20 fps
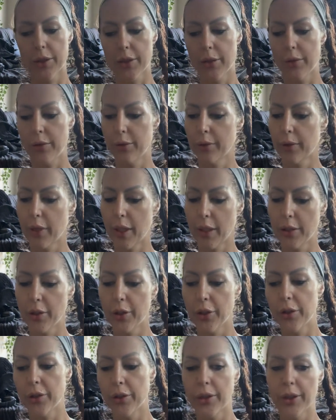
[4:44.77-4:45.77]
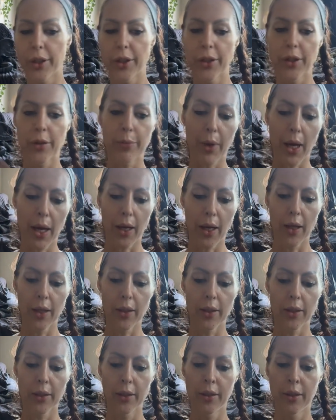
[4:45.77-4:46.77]
So like the good and the
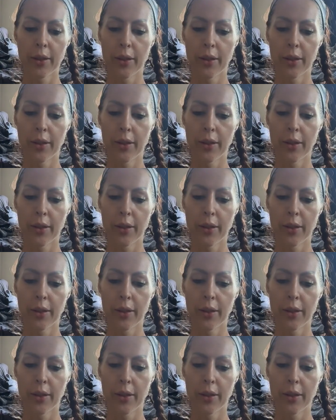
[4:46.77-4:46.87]
bad